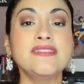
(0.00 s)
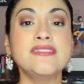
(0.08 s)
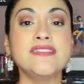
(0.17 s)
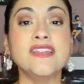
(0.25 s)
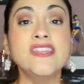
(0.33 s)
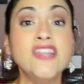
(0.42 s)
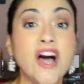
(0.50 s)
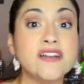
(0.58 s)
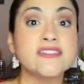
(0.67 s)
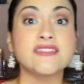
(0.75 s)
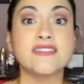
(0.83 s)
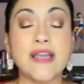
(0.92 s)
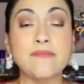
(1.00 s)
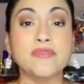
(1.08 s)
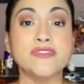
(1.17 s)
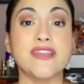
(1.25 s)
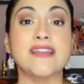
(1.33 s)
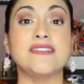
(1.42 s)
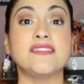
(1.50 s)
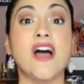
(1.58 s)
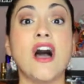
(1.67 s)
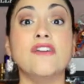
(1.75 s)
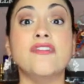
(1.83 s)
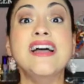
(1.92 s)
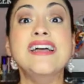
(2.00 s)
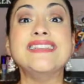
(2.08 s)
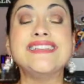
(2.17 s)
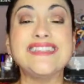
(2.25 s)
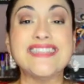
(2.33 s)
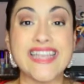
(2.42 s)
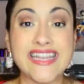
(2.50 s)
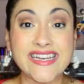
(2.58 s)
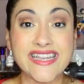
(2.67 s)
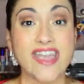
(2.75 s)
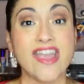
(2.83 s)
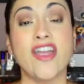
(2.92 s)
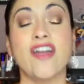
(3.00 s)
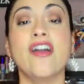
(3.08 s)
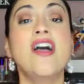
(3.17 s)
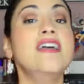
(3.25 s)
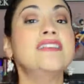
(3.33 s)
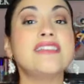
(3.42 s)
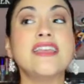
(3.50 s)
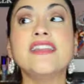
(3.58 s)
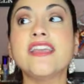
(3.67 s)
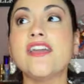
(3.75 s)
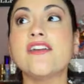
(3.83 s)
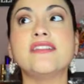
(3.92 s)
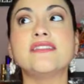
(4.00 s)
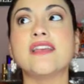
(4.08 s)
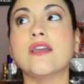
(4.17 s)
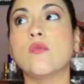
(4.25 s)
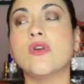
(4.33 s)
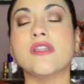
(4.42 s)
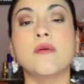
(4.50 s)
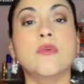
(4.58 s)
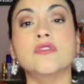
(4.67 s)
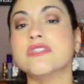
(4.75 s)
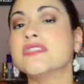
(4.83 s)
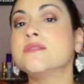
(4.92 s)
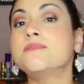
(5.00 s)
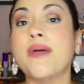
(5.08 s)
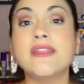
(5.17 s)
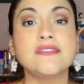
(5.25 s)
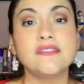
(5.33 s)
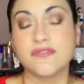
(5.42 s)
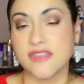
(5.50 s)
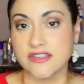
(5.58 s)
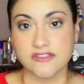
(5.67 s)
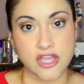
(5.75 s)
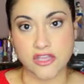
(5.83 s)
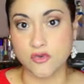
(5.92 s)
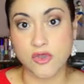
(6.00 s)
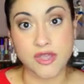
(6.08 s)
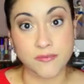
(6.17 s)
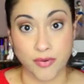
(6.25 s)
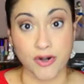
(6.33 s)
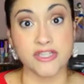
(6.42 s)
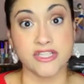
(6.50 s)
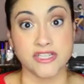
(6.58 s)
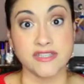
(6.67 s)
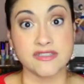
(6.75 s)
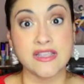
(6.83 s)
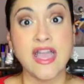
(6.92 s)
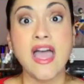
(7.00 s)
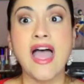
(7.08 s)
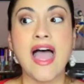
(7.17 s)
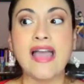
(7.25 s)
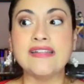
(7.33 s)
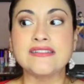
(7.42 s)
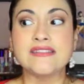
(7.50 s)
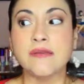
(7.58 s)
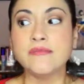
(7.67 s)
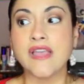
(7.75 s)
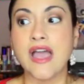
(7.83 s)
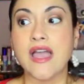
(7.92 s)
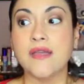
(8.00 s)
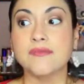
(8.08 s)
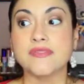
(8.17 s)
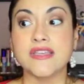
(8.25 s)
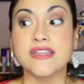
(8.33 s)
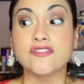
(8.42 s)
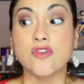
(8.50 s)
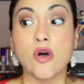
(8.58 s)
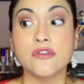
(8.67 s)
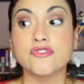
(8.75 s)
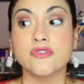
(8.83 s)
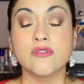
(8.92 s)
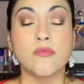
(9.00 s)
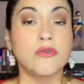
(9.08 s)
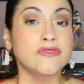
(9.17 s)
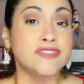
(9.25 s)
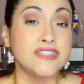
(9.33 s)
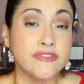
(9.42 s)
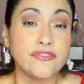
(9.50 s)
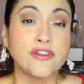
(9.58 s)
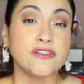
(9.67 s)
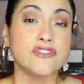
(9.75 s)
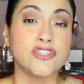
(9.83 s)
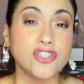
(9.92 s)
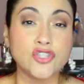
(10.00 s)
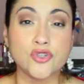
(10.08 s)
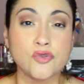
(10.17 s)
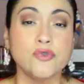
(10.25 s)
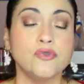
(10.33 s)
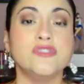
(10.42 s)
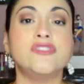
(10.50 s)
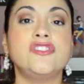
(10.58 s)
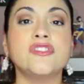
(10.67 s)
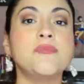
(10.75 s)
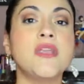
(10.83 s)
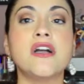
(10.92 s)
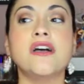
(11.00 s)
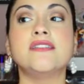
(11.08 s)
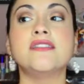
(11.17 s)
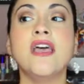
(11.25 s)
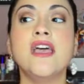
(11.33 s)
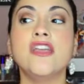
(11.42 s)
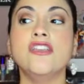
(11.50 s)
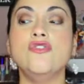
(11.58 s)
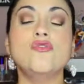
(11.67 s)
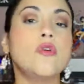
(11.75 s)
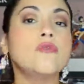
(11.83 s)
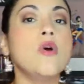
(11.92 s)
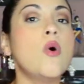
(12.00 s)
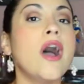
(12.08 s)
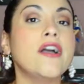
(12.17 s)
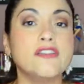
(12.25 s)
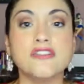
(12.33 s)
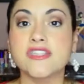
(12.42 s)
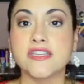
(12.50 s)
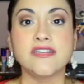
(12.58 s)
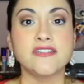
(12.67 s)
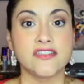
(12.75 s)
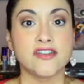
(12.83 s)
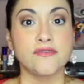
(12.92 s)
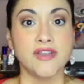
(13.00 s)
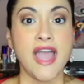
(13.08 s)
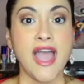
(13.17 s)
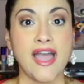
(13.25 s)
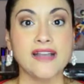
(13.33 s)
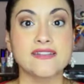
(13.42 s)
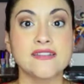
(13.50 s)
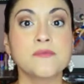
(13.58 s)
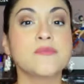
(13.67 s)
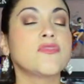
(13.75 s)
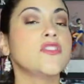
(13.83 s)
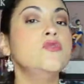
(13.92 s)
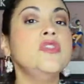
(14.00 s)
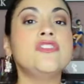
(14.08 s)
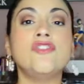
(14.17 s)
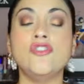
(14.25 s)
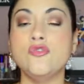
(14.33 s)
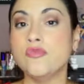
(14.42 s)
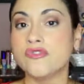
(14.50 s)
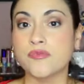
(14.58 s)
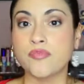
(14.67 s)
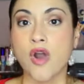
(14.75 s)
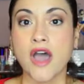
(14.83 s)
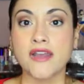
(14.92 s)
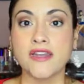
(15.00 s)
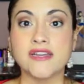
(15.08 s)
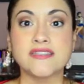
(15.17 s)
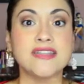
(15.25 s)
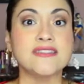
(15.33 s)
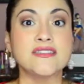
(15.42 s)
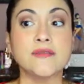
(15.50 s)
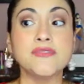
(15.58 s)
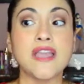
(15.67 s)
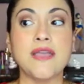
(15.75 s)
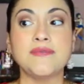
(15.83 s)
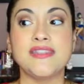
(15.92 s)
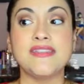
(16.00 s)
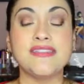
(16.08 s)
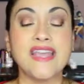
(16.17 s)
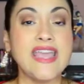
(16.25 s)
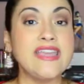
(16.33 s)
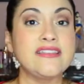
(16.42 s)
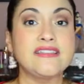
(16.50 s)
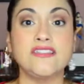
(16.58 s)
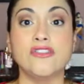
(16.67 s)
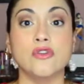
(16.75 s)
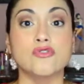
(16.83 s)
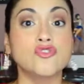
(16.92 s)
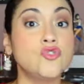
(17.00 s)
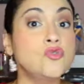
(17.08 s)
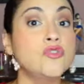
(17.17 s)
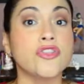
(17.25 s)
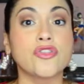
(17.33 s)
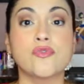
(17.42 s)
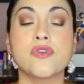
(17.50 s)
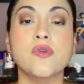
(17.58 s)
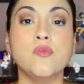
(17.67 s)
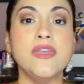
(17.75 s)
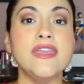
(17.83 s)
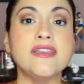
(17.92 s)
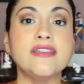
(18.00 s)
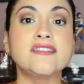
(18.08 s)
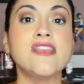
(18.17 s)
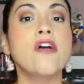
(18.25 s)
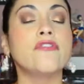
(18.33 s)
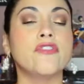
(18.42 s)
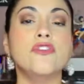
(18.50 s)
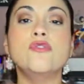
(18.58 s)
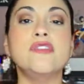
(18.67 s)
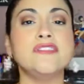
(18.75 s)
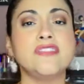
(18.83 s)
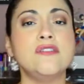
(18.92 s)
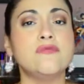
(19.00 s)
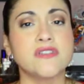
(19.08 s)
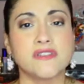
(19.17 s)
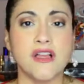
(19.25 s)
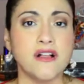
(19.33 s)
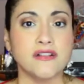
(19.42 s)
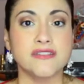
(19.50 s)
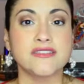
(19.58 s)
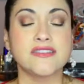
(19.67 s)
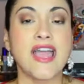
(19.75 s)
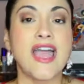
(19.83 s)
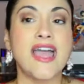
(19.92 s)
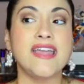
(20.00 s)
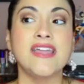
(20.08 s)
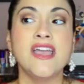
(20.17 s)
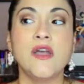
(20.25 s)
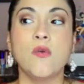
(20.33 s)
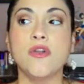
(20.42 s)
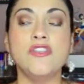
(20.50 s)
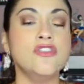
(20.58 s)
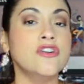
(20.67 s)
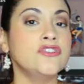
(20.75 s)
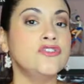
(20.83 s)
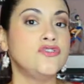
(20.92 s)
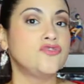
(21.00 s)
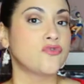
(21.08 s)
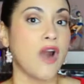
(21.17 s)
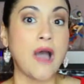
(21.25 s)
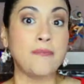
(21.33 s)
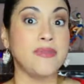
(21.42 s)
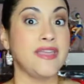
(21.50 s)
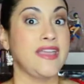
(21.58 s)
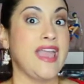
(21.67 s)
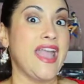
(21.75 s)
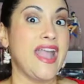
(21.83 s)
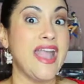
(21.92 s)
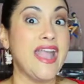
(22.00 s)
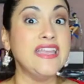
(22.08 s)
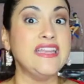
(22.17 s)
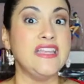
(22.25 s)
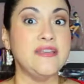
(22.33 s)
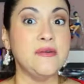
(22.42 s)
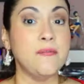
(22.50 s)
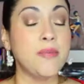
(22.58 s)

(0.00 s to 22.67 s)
deluxe sample sizes of skincare. Skincare is like one of the most expensive things that you can purchase. And sometimes it's also the most difficult to choose just because you don't know how your skin is going to react. You need to use a product, and sometimes it takes, 2 to 3 weeks for you to see results. And when you're dropping $80+